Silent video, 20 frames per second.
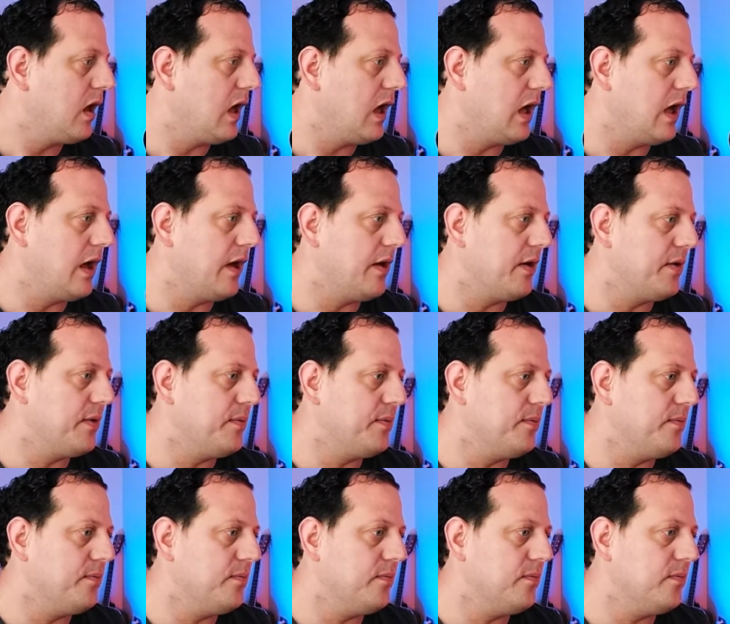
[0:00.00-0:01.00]

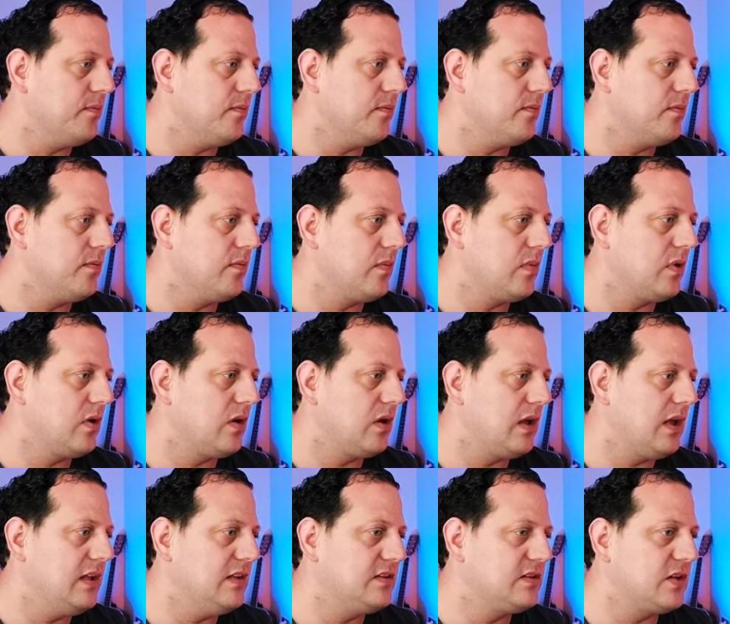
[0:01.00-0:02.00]

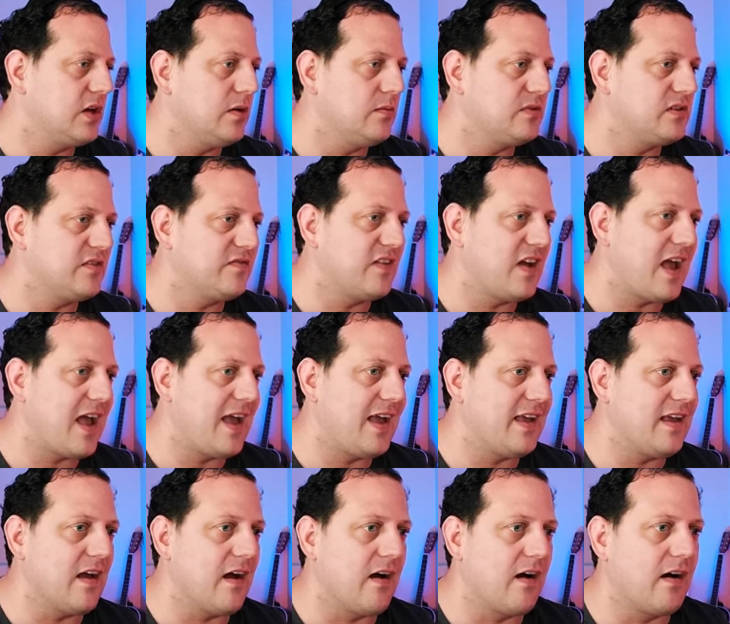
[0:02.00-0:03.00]
In terms of
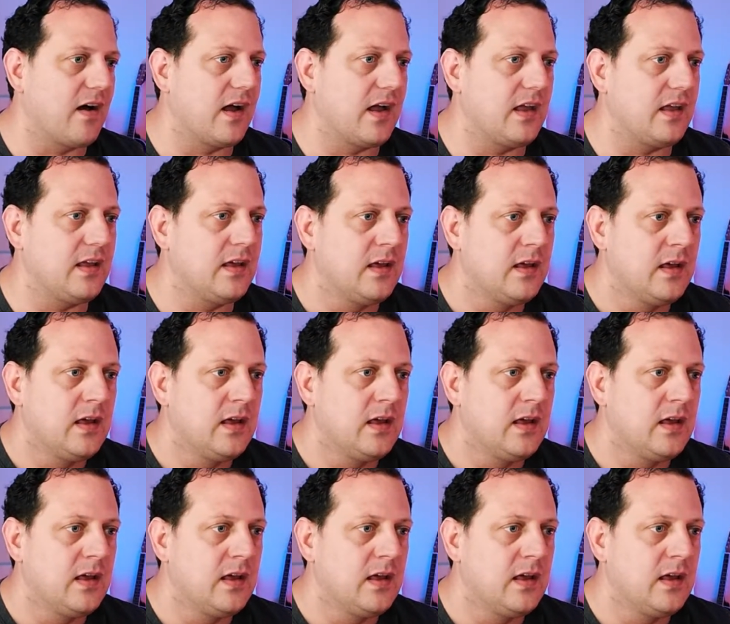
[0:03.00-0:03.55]
AI